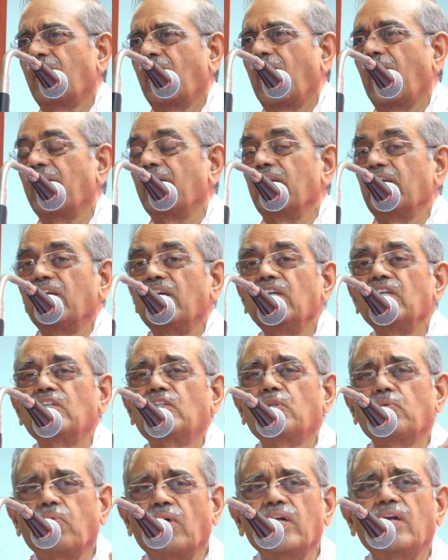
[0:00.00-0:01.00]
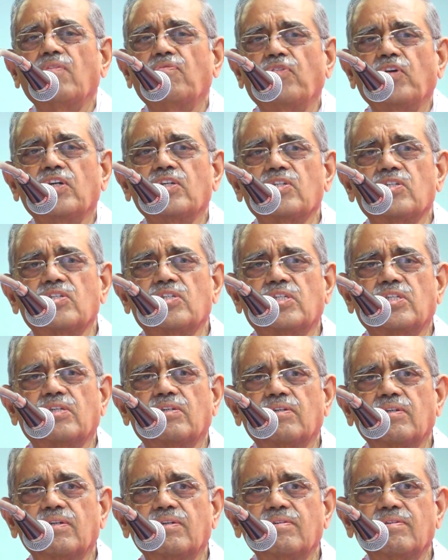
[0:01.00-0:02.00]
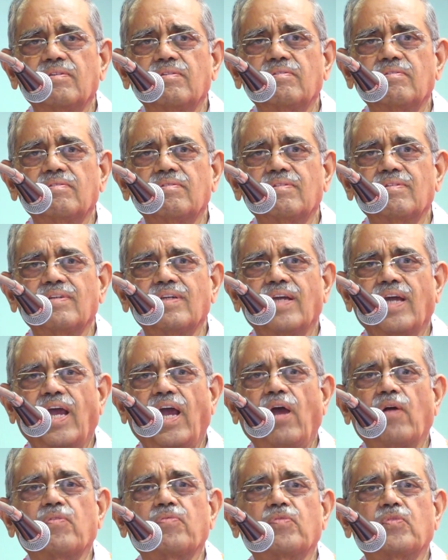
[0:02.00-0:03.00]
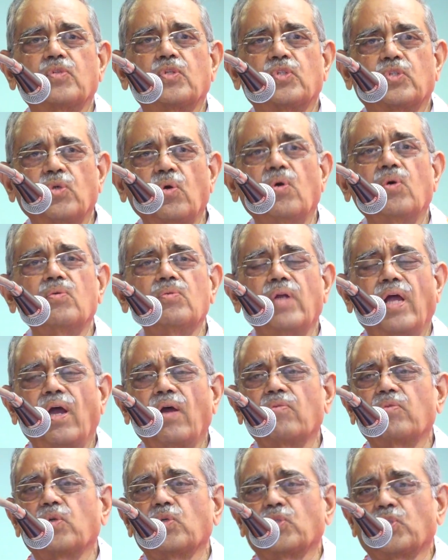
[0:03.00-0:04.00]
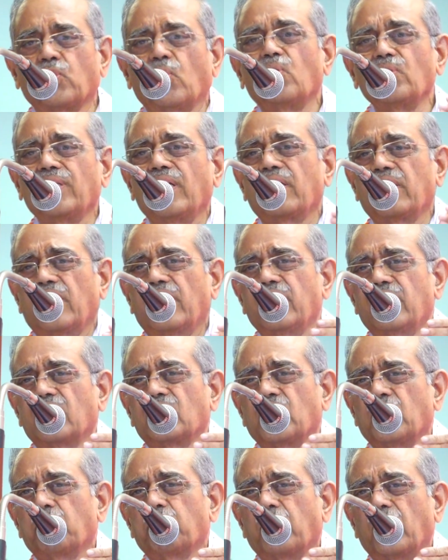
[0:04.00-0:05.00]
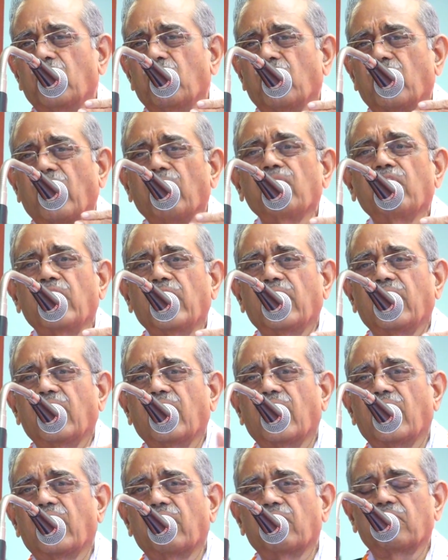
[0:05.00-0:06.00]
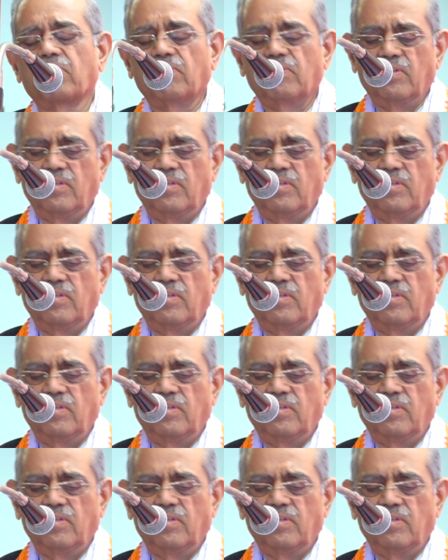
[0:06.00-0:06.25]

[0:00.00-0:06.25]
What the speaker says: And each one of us have to show that leadership in our everyday life.